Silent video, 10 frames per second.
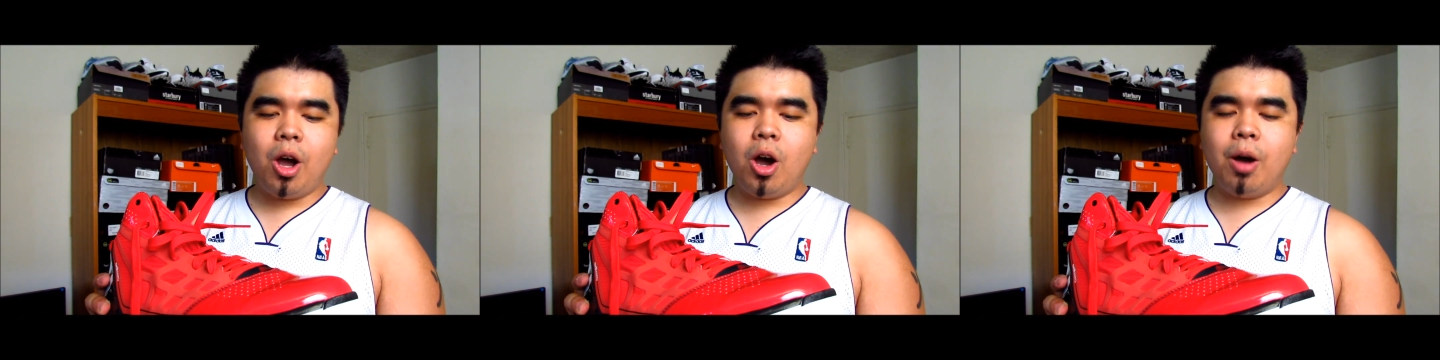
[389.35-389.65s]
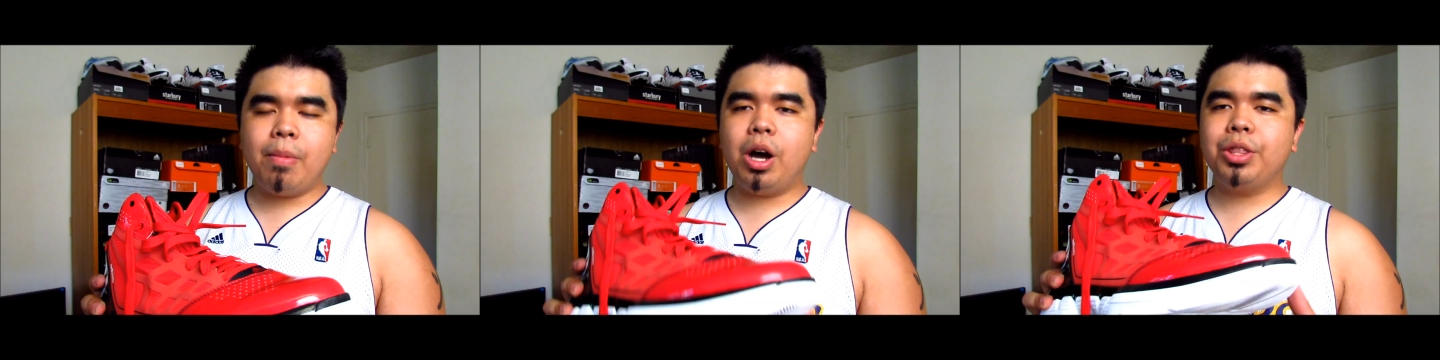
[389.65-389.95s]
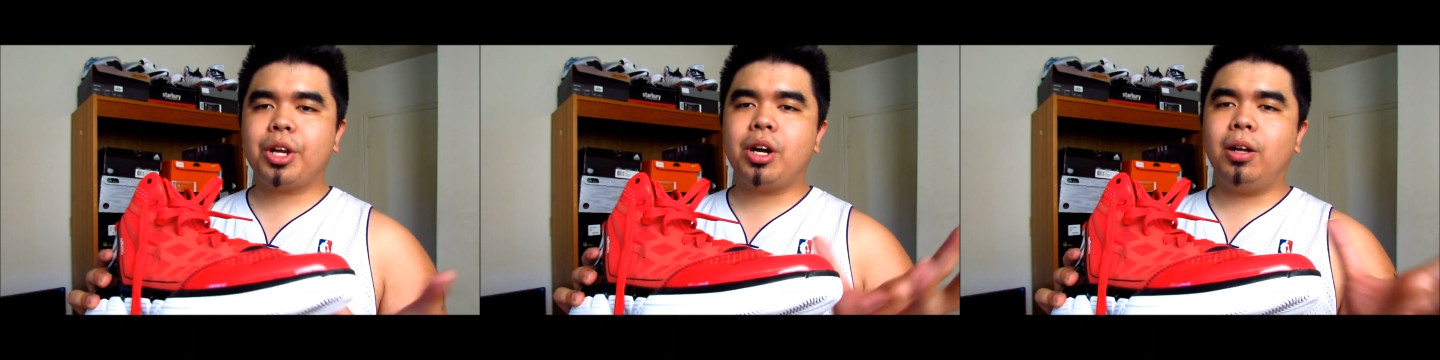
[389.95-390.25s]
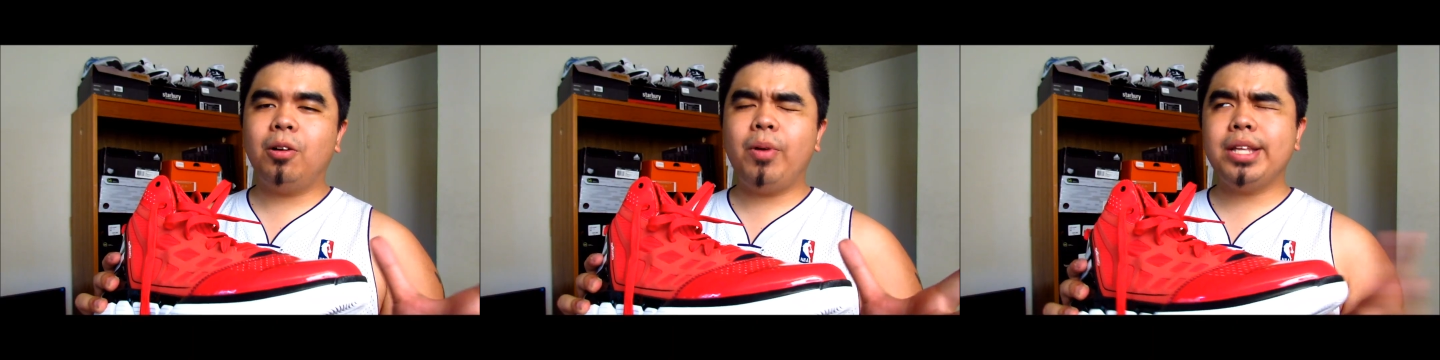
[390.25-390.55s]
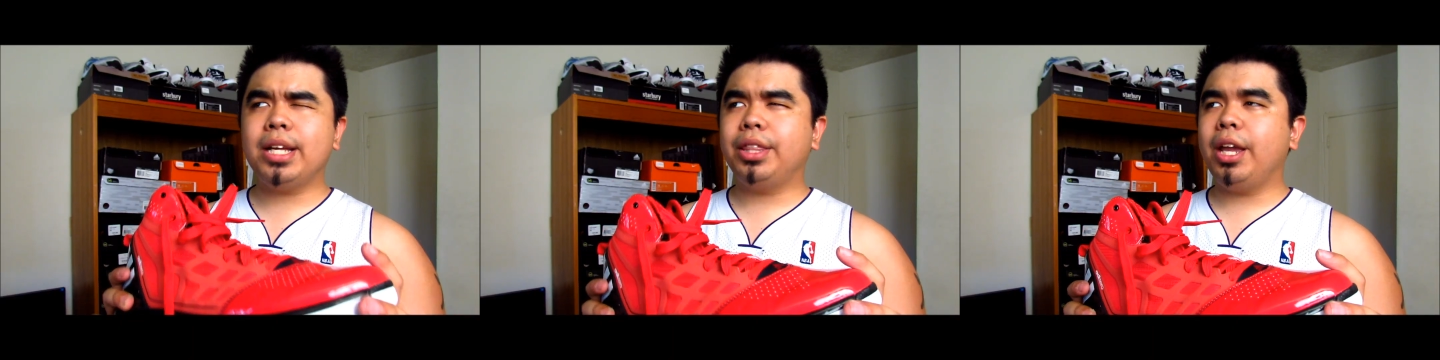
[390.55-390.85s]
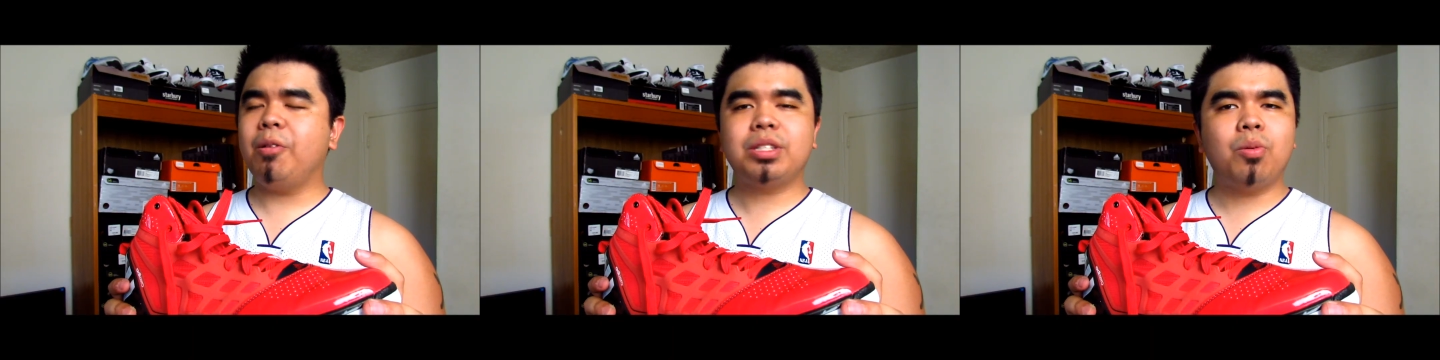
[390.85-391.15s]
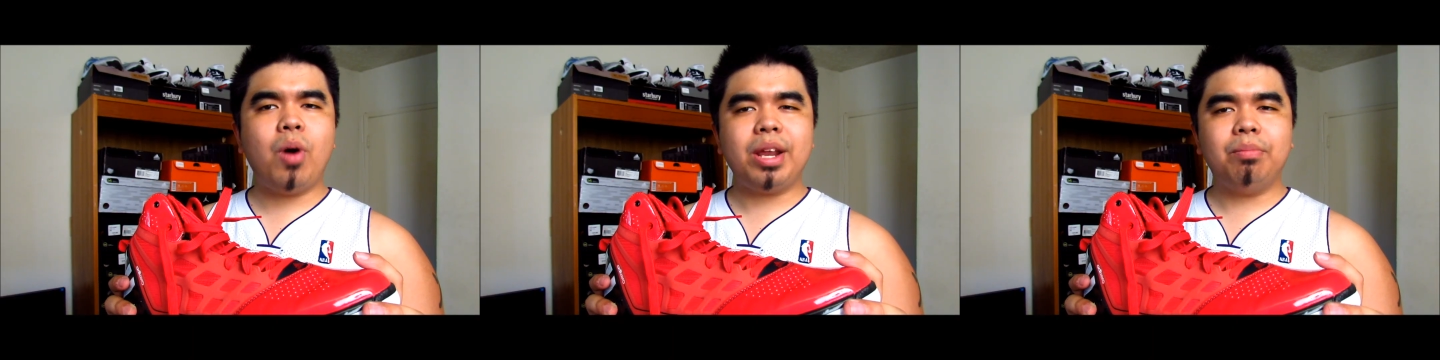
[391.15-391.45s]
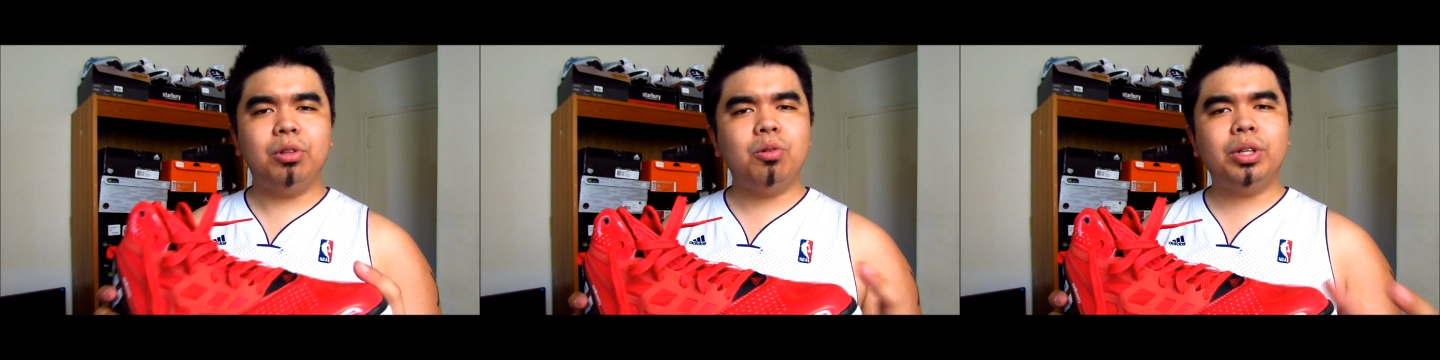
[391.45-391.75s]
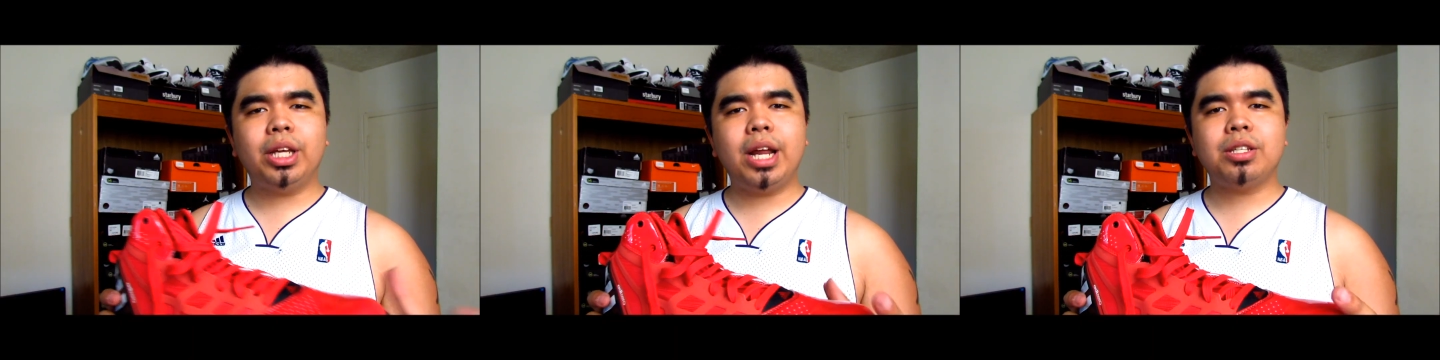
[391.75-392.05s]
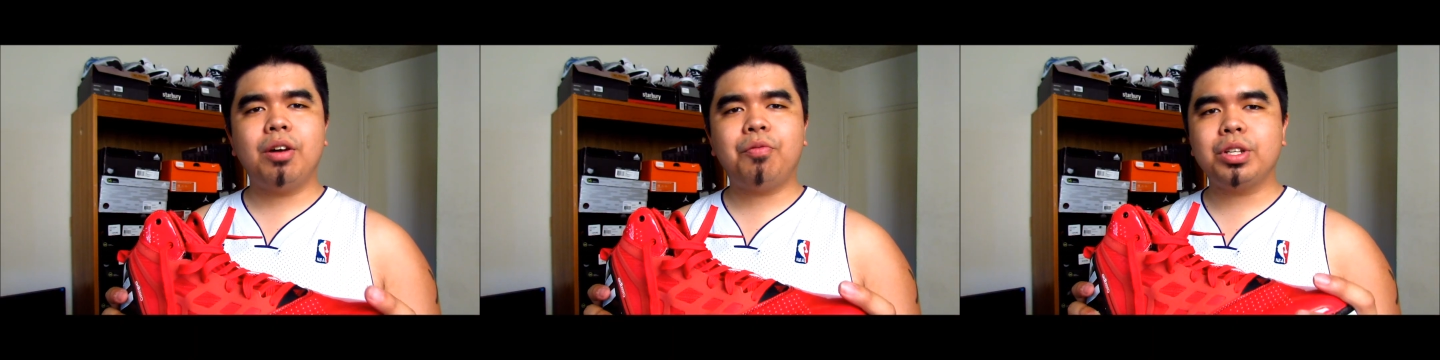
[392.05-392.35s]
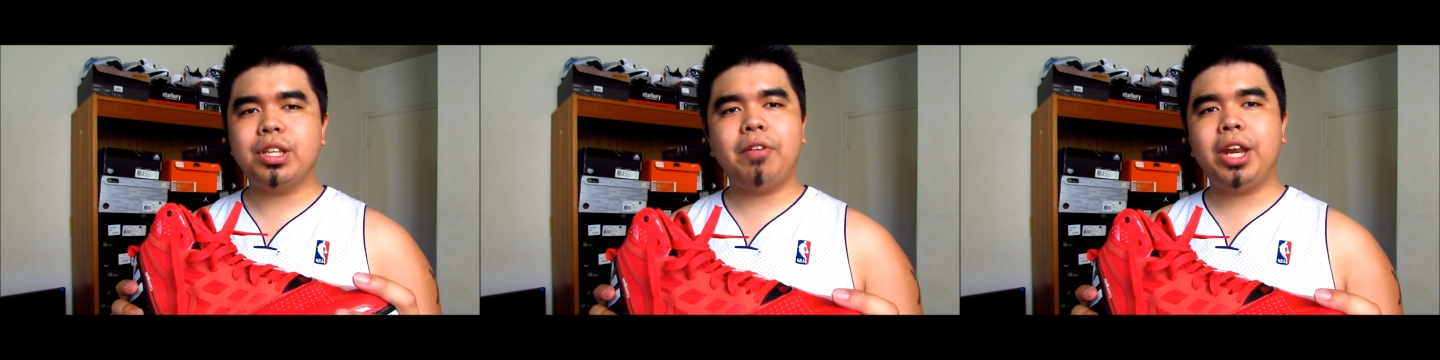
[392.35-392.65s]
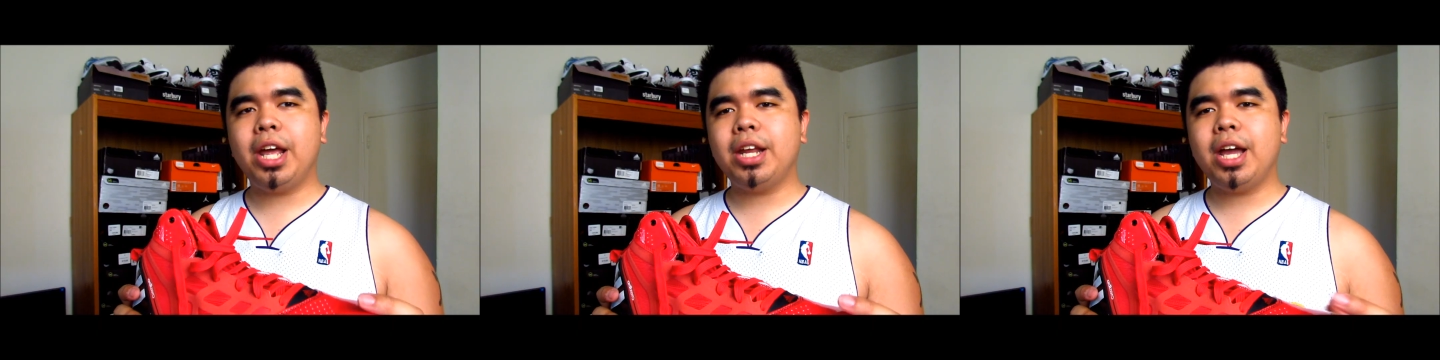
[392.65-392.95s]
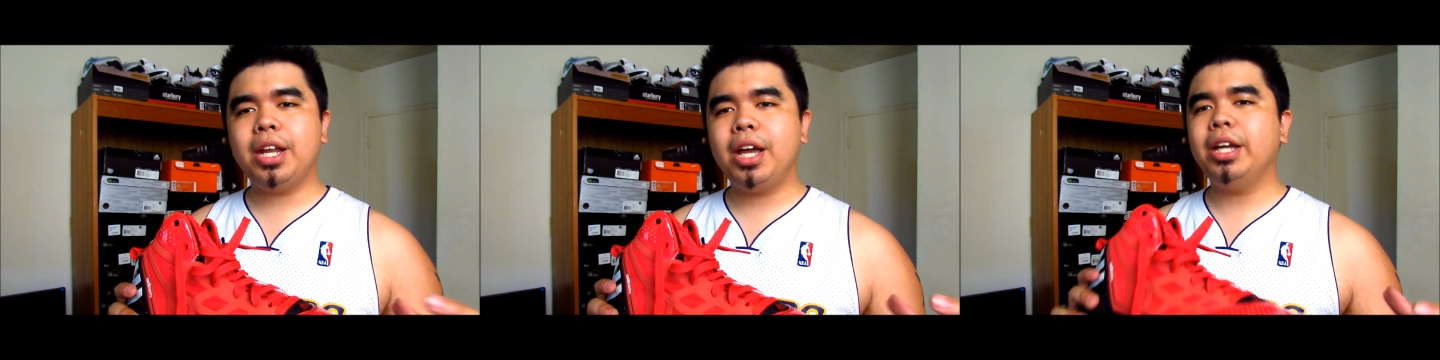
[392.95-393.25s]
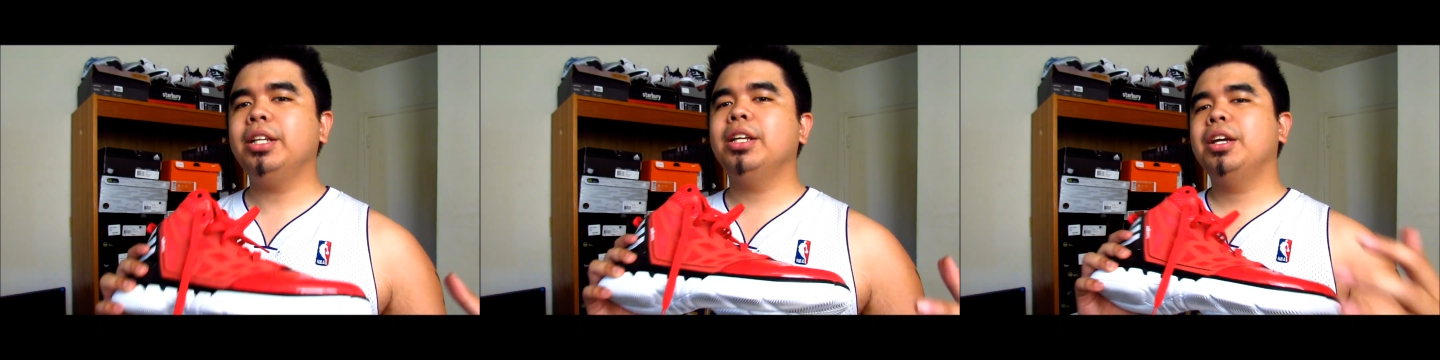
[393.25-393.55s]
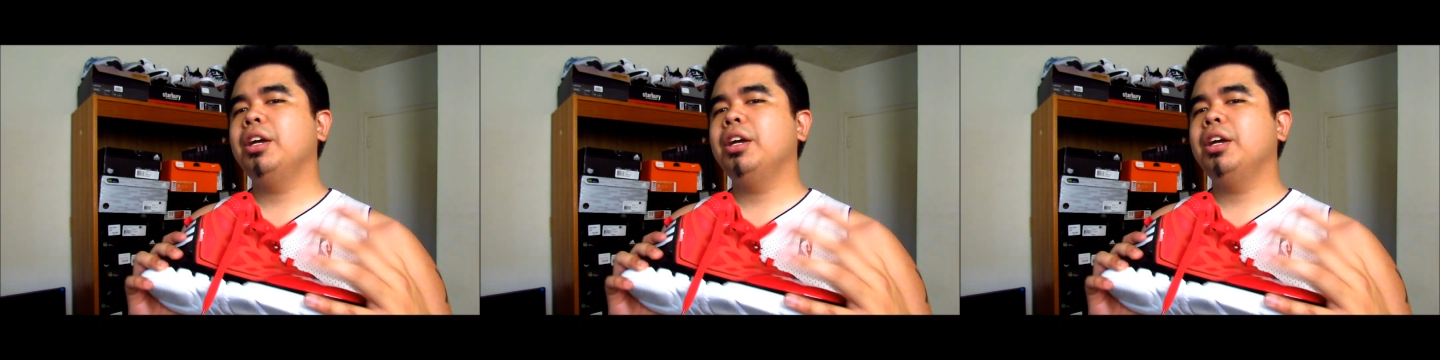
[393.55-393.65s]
Other colorways, I think it was a white and blue one that I saw for $79.99.